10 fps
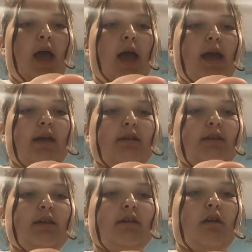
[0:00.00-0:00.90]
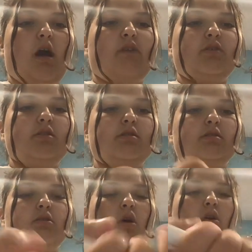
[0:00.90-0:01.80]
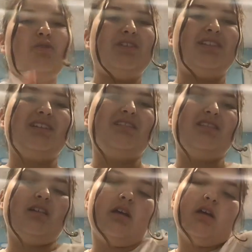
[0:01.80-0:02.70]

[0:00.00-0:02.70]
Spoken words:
and it covers all the little,